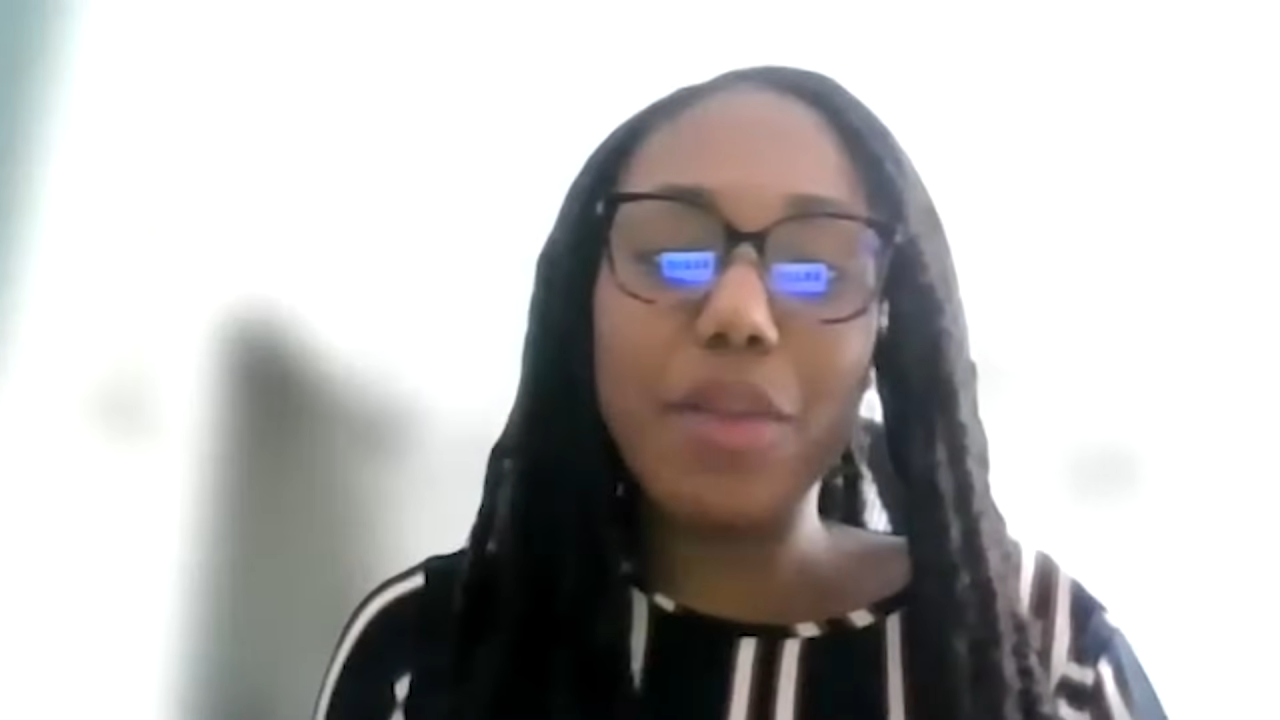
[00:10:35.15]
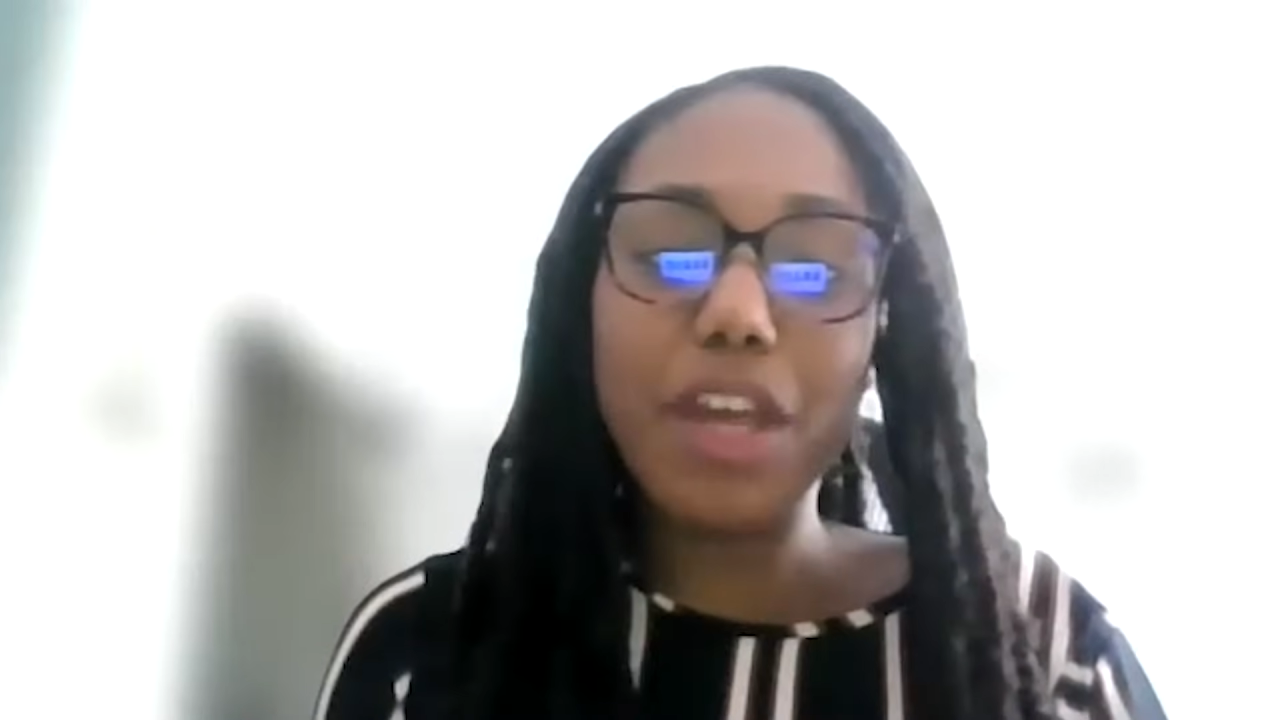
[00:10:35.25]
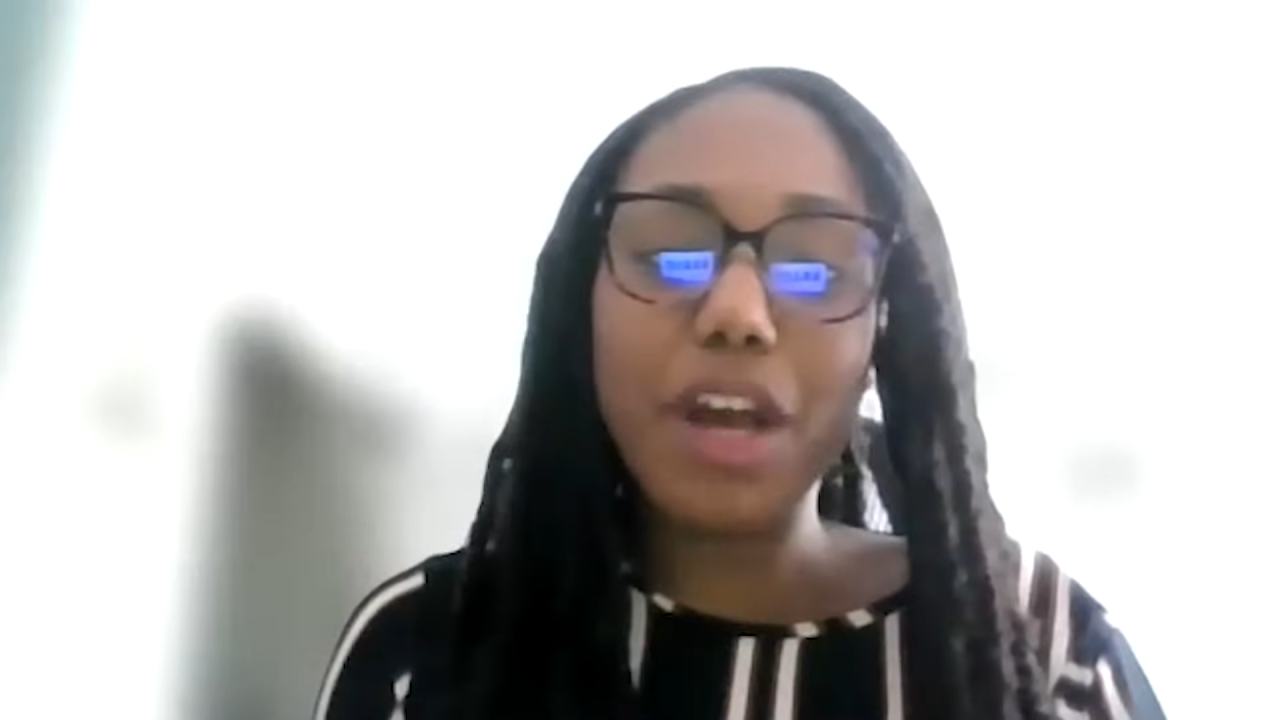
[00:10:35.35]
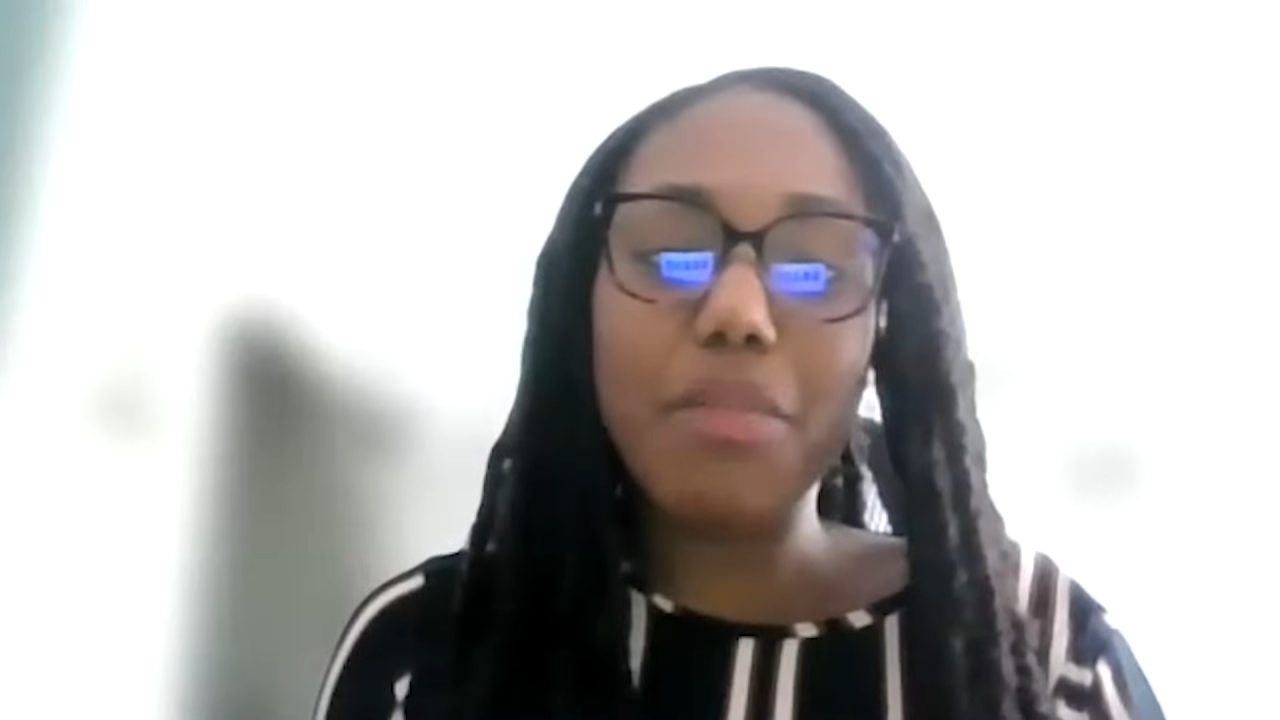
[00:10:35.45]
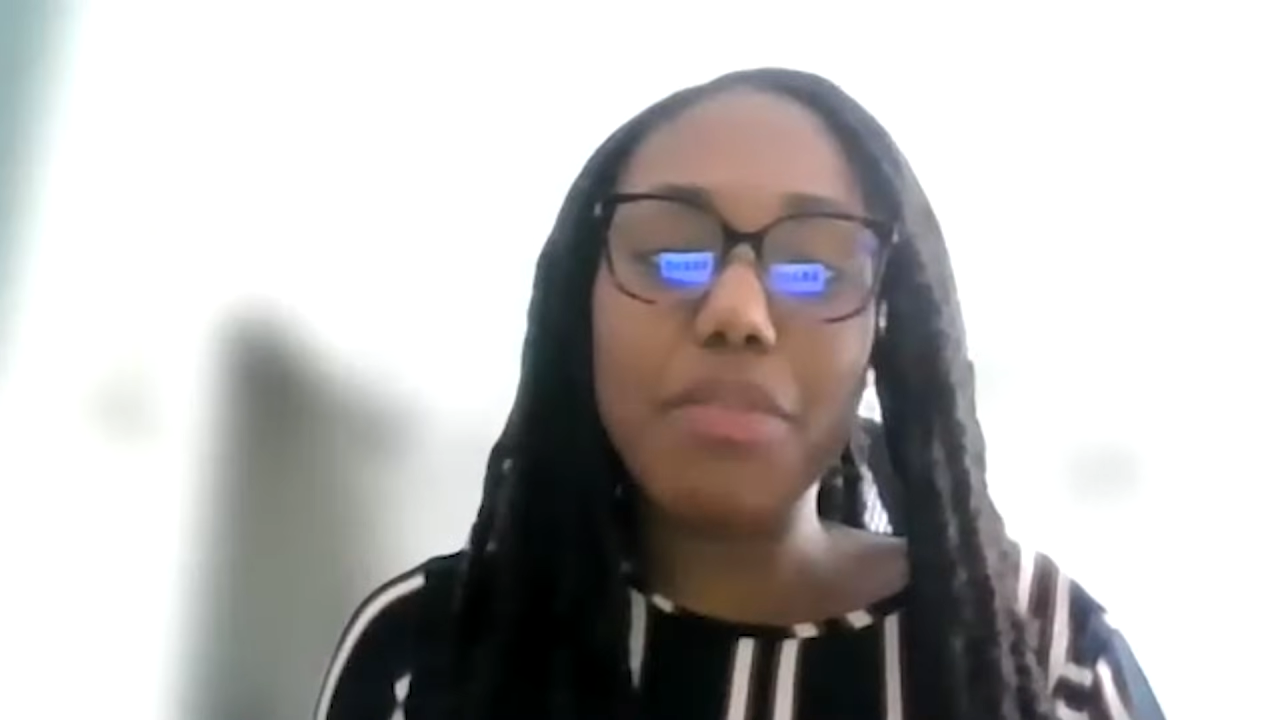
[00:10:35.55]
when
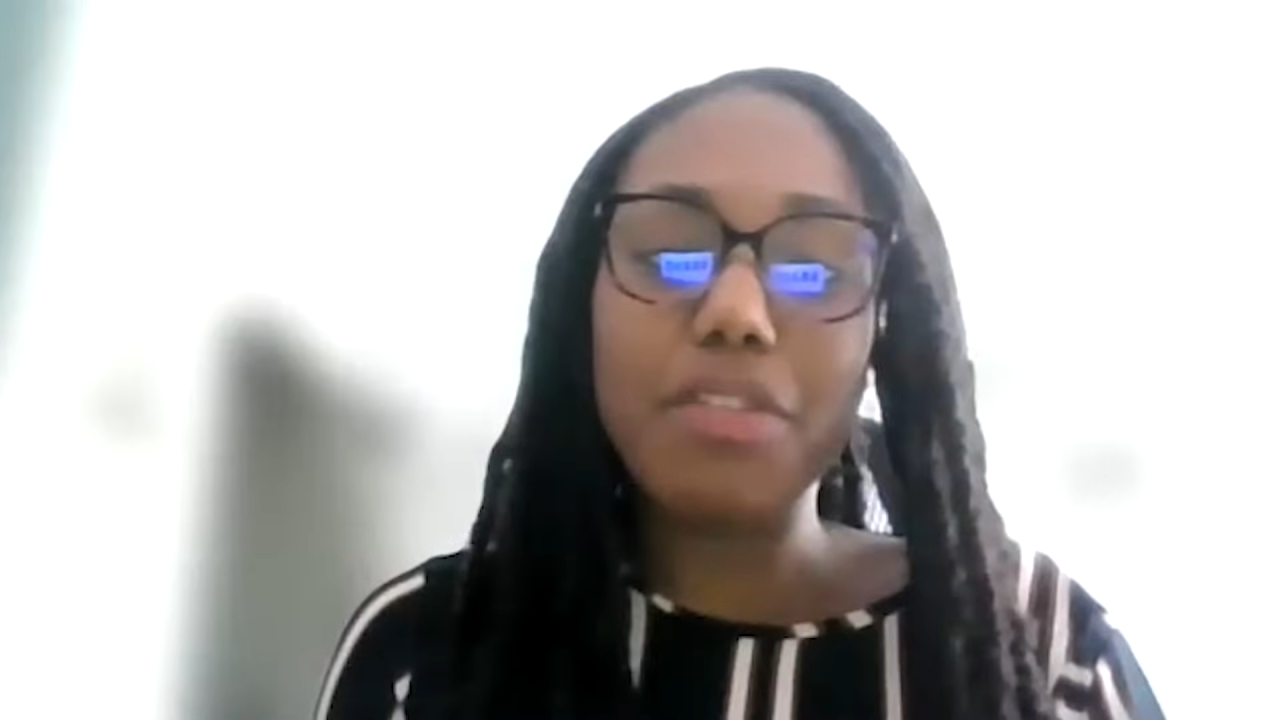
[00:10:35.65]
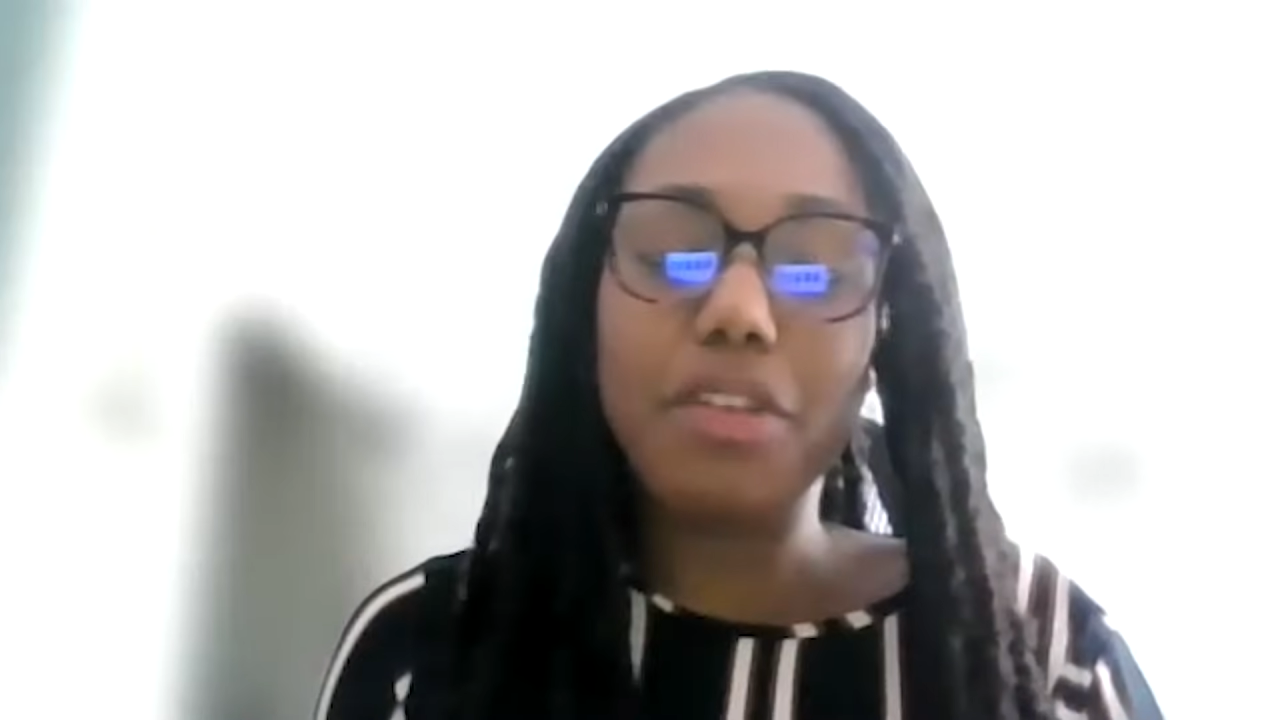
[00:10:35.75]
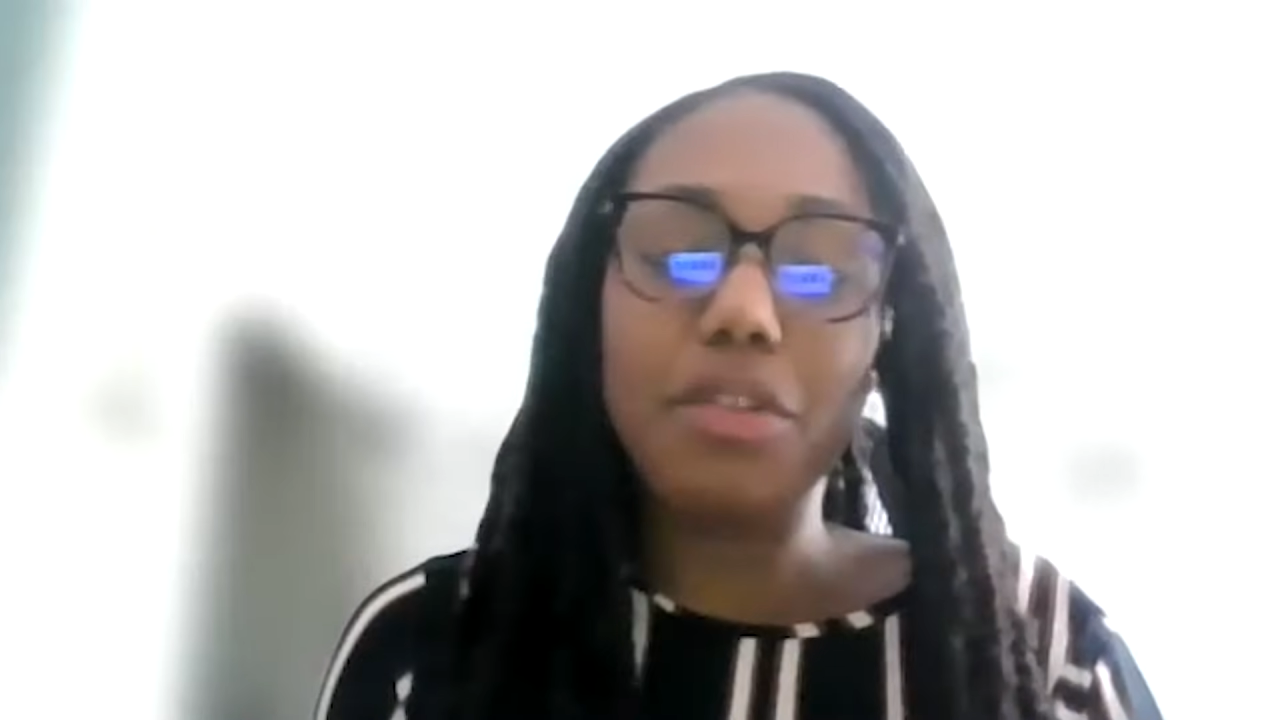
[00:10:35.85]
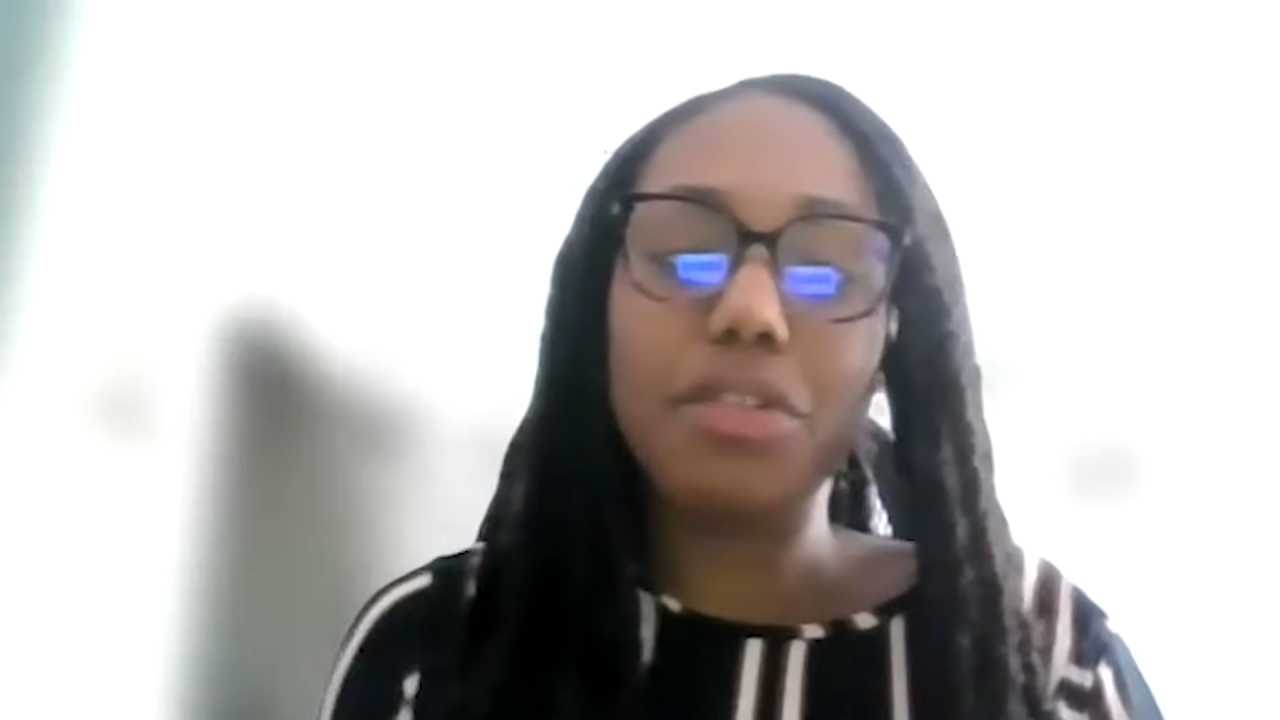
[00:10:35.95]
it comes to your